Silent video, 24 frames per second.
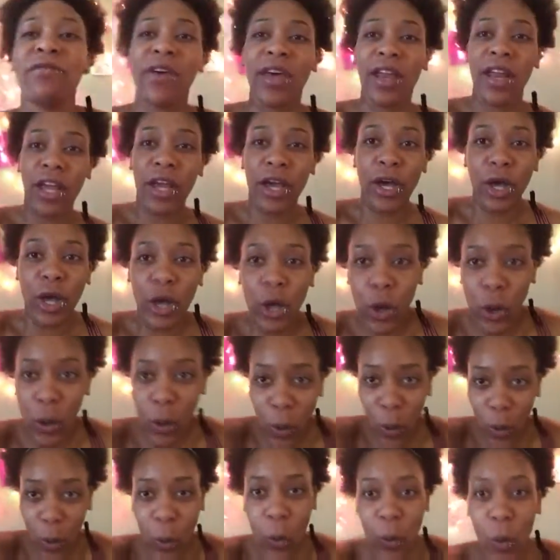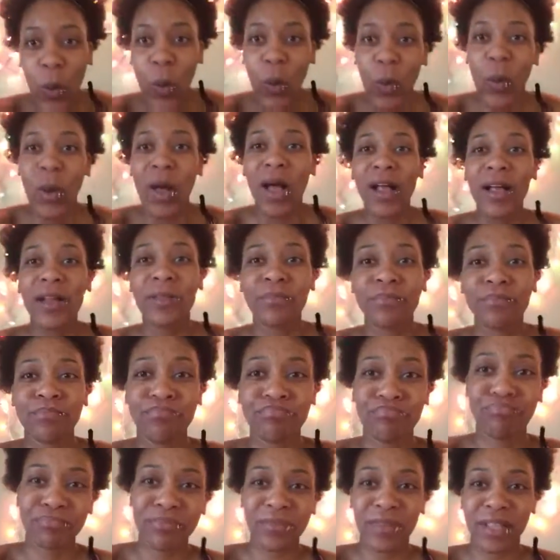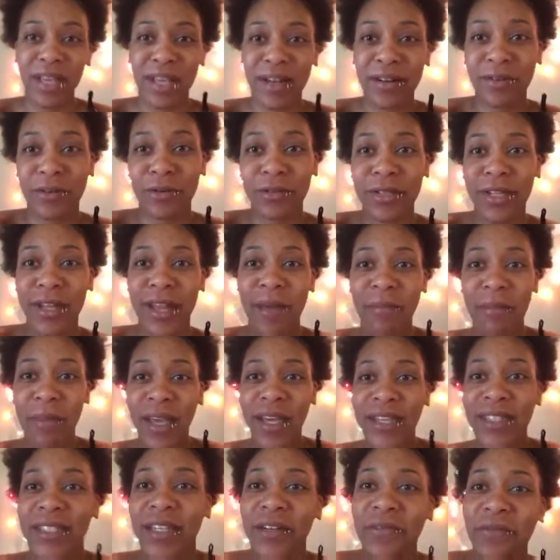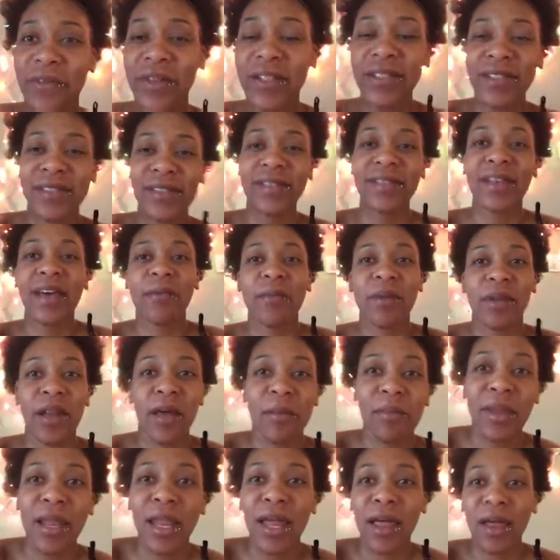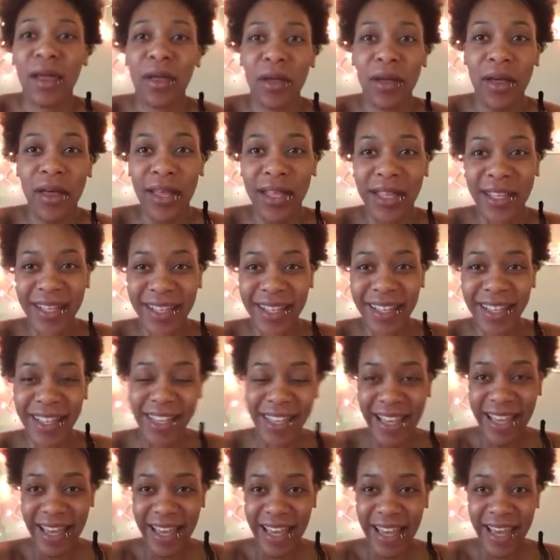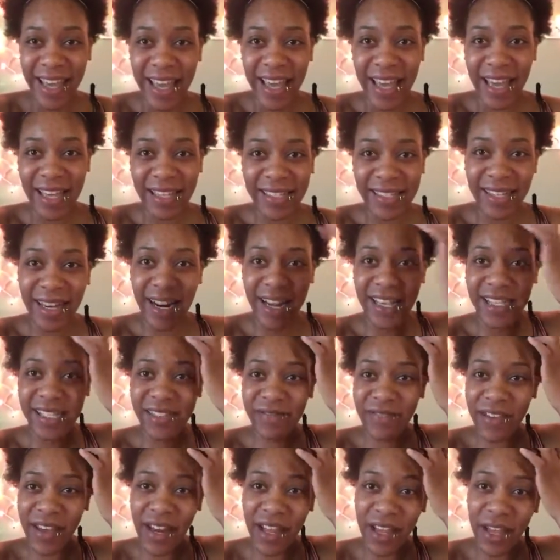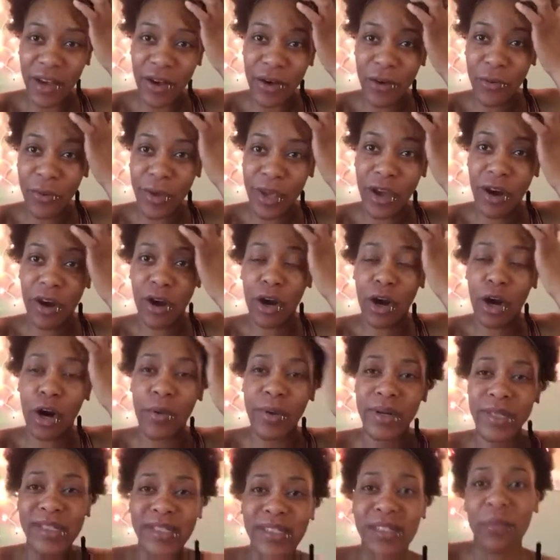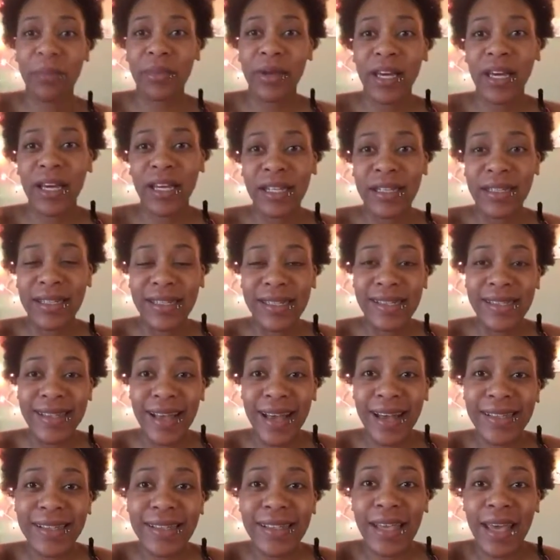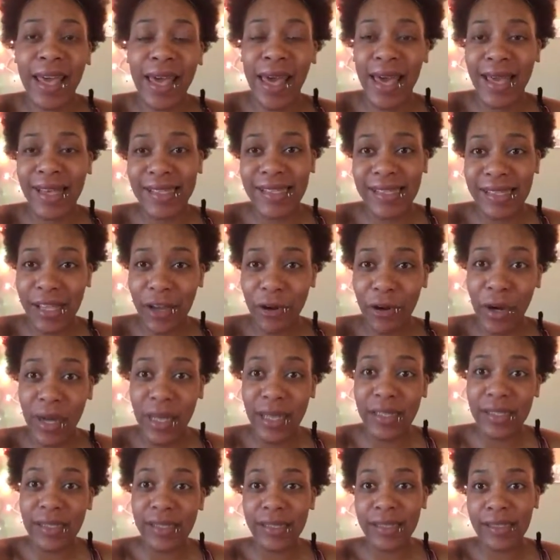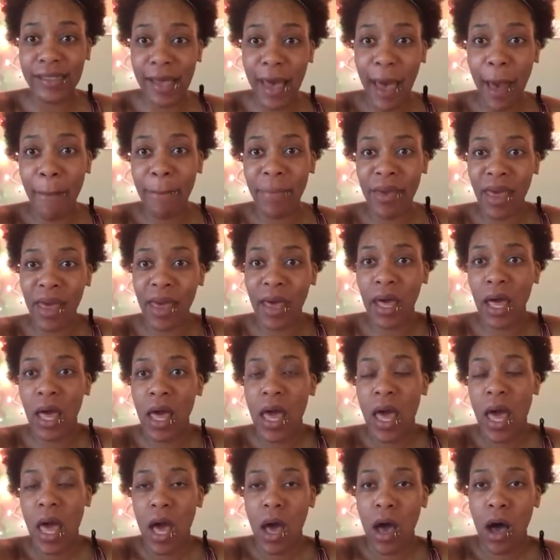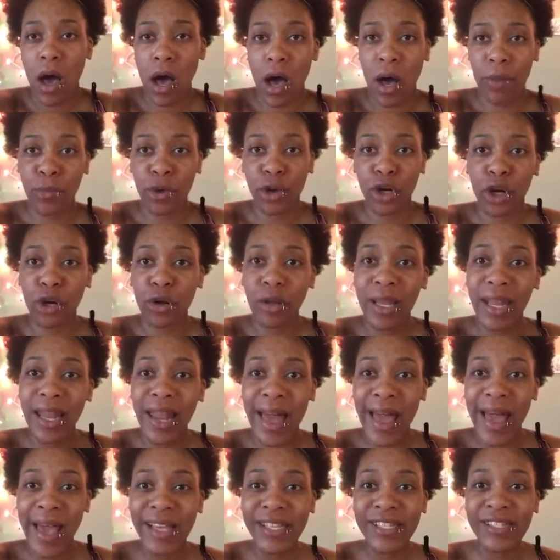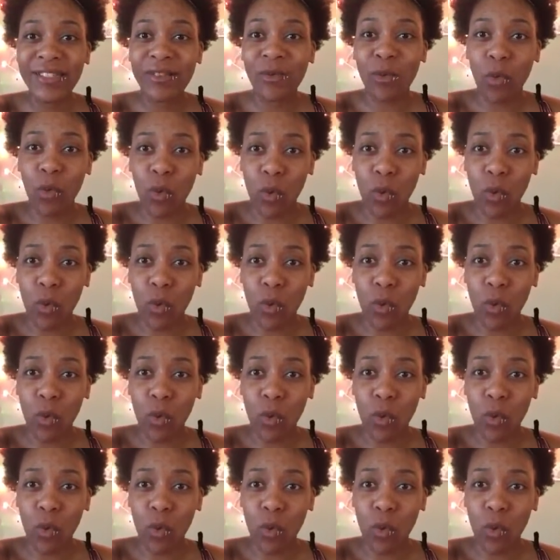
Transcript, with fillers: video, I don't know, did that make a difference? Comment down below. In today's video, we are going to be discussing a serious topic. You know, last